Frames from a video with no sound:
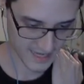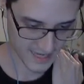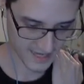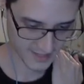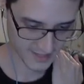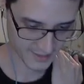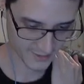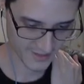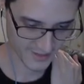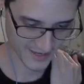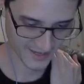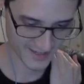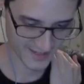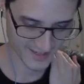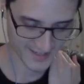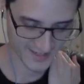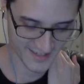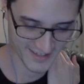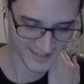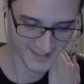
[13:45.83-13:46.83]
Okay.
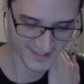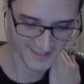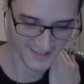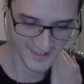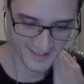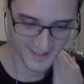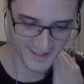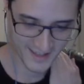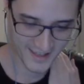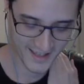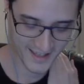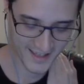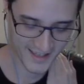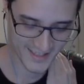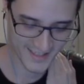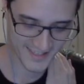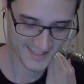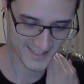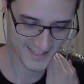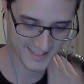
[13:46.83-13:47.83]

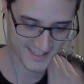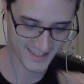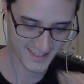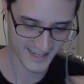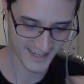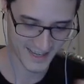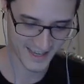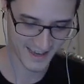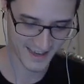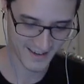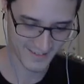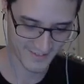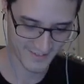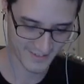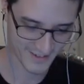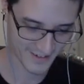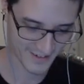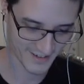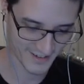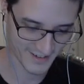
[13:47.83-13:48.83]
It's good that I have
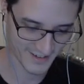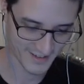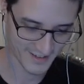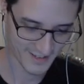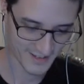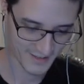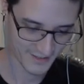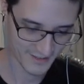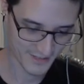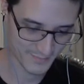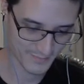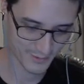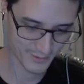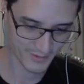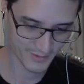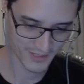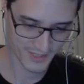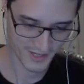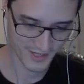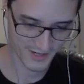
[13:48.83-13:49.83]
this
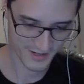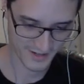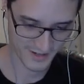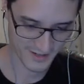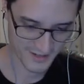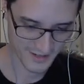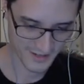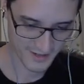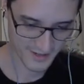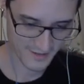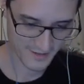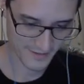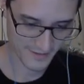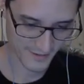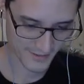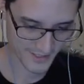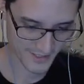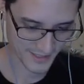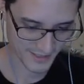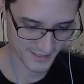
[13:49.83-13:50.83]
Protégère. That
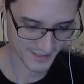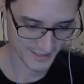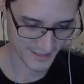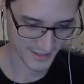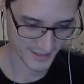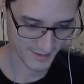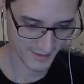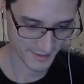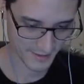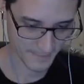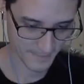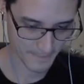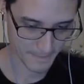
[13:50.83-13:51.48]
was kind of scary.